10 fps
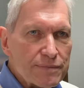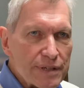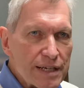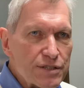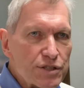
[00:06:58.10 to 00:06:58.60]

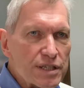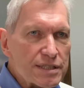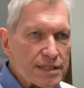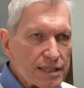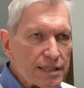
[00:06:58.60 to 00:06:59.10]
It's
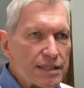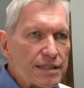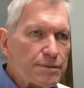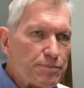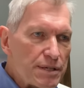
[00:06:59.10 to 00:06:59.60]
just that
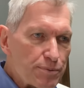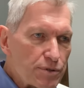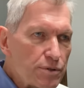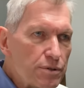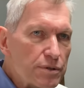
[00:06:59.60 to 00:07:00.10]
the people
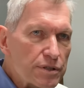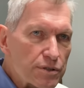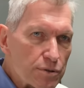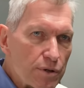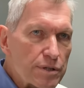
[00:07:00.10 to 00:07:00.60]
who control the